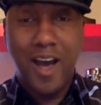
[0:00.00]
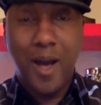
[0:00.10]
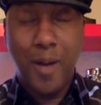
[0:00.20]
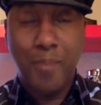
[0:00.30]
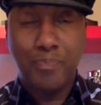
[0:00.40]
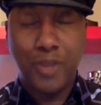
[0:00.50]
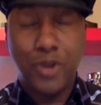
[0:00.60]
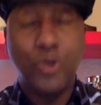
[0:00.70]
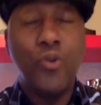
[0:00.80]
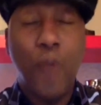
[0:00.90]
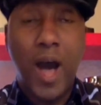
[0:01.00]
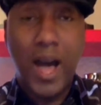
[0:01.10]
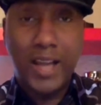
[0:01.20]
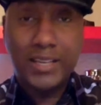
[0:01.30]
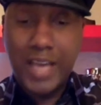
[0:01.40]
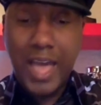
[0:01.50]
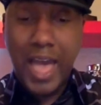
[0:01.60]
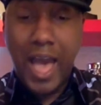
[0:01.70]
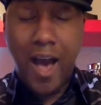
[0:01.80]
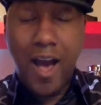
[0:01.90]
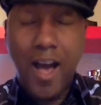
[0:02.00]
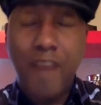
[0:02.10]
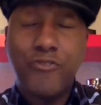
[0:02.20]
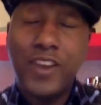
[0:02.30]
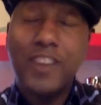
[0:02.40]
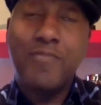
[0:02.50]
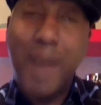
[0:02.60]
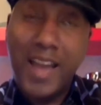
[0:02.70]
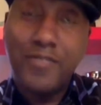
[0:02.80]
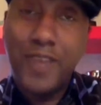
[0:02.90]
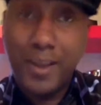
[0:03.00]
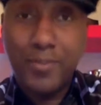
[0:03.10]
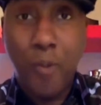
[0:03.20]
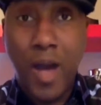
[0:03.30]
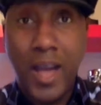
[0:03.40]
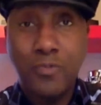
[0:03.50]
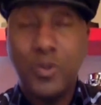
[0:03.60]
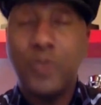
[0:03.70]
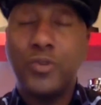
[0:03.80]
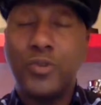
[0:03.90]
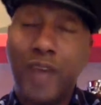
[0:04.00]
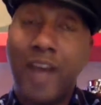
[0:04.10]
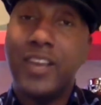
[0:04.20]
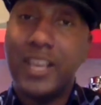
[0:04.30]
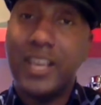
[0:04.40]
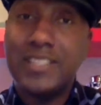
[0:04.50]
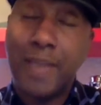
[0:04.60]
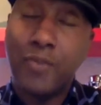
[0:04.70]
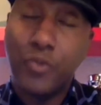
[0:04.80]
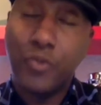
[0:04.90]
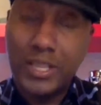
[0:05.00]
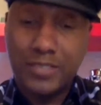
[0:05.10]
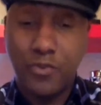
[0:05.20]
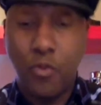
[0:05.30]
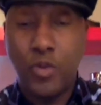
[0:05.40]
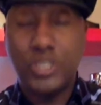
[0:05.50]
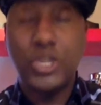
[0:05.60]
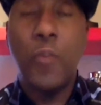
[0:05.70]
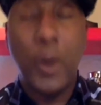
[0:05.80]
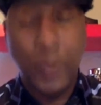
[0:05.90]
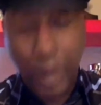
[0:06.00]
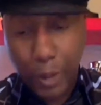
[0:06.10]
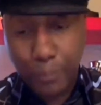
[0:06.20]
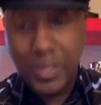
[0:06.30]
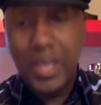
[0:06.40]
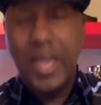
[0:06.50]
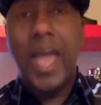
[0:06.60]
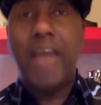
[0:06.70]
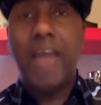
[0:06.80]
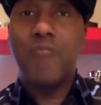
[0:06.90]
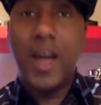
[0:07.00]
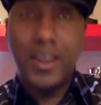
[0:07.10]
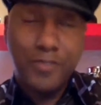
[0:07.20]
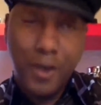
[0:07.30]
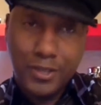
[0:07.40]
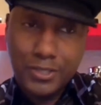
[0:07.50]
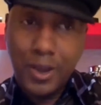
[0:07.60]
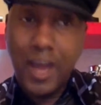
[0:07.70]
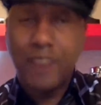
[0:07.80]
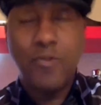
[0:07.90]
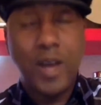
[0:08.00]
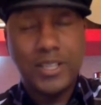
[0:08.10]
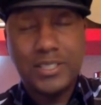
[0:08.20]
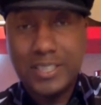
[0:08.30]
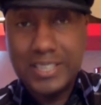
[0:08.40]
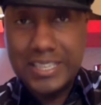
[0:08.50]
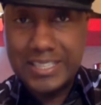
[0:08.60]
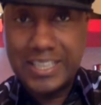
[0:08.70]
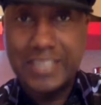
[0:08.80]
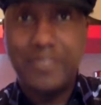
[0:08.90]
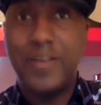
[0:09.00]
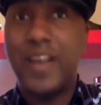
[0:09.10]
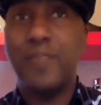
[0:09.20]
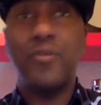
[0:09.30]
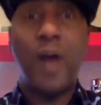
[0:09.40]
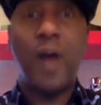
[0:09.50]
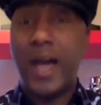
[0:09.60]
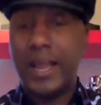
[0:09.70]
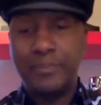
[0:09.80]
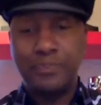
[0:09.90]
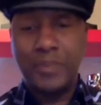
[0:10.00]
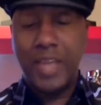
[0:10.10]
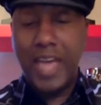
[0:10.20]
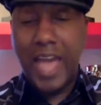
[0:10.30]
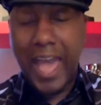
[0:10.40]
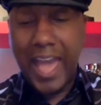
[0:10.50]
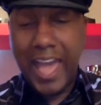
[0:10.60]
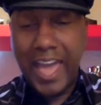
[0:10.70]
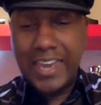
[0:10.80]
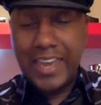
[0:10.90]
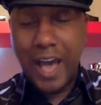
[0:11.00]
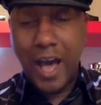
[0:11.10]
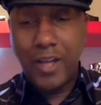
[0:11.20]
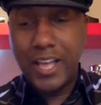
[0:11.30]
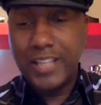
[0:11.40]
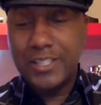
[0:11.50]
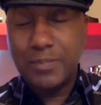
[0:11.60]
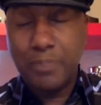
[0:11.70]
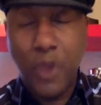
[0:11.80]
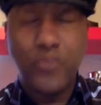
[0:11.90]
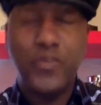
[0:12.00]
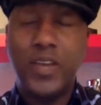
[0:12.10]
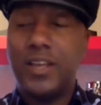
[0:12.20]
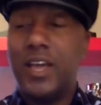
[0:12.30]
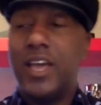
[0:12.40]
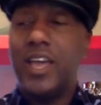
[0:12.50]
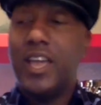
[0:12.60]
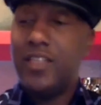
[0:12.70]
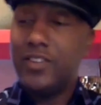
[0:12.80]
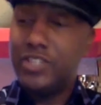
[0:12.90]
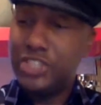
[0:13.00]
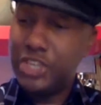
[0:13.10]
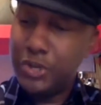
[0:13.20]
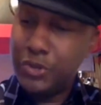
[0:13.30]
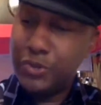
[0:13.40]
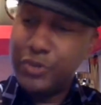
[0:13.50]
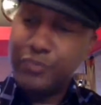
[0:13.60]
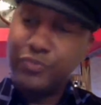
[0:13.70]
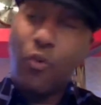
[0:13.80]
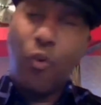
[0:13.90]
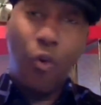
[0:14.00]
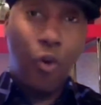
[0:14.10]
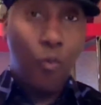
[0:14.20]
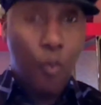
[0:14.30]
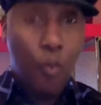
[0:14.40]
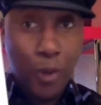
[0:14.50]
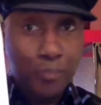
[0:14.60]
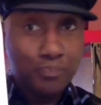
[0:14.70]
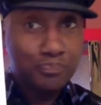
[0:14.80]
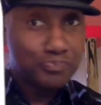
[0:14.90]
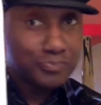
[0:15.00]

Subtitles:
blue wine. A friend of mine developed the wine. We were traveling in San Moritz for snow polo. And Rodney Foster out of Washington, D.C. developed the wine, and it's perfect, either chilled or warm.